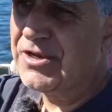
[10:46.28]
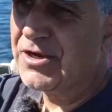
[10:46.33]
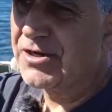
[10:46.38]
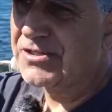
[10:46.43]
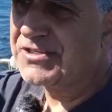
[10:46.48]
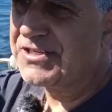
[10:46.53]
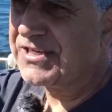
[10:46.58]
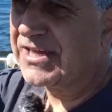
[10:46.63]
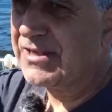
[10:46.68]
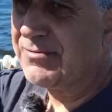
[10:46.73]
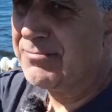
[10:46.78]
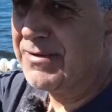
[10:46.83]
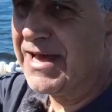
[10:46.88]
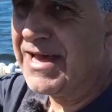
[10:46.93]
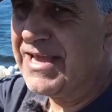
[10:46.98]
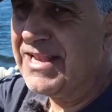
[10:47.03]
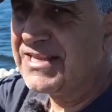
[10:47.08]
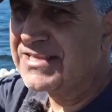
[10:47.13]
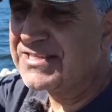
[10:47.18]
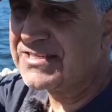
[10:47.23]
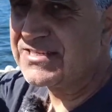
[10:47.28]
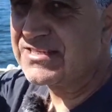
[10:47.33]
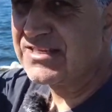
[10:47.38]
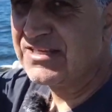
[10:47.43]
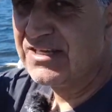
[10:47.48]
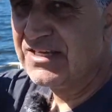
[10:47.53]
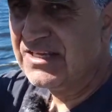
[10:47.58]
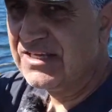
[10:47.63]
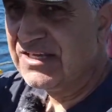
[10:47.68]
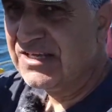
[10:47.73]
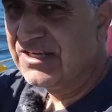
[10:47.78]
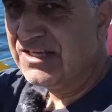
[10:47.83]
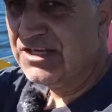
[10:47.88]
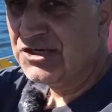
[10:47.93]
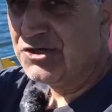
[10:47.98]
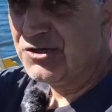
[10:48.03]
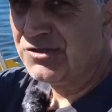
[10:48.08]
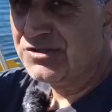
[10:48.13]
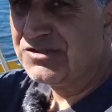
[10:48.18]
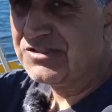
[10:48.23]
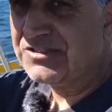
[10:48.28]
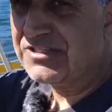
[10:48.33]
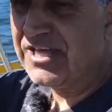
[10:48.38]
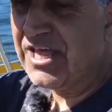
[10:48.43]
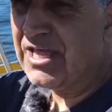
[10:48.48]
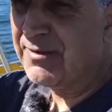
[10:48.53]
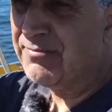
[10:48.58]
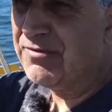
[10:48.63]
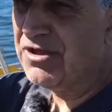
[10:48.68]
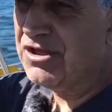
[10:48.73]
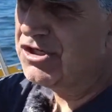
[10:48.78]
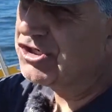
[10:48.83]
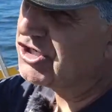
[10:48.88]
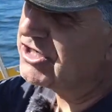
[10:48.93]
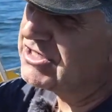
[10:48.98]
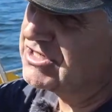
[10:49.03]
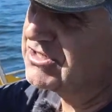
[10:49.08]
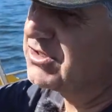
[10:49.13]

nautical miles. It should take me just